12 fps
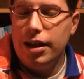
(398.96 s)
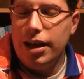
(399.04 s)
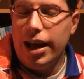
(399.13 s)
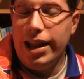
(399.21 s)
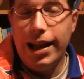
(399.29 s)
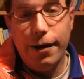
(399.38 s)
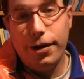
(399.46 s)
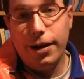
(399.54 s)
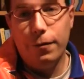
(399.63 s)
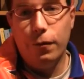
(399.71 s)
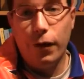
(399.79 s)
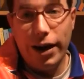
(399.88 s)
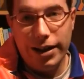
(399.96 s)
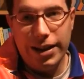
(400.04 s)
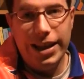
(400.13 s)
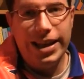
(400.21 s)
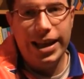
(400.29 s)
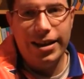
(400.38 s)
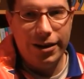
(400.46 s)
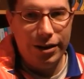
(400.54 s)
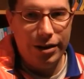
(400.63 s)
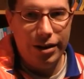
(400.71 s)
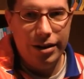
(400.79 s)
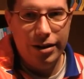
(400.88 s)
And now I can finally get
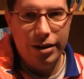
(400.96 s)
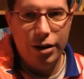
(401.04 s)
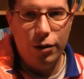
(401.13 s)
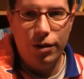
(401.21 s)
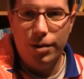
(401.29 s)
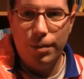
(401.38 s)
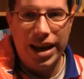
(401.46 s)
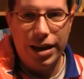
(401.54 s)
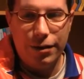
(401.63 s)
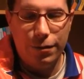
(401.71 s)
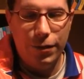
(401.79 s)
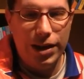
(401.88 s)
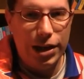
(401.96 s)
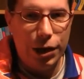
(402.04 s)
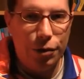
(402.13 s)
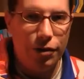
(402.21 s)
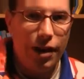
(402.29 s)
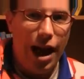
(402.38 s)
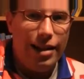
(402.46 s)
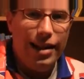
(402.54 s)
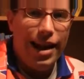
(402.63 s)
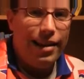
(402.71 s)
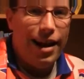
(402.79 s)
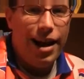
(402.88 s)
on with making videos
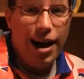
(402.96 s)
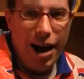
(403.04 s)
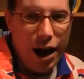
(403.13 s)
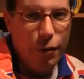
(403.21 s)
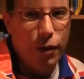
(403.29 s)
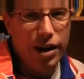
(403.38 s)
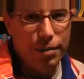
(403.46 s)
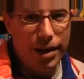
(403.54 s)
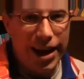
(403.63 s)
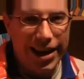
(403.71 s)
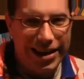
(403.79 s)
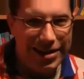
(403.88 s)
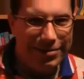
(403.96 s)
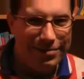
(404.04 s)
that I want to make.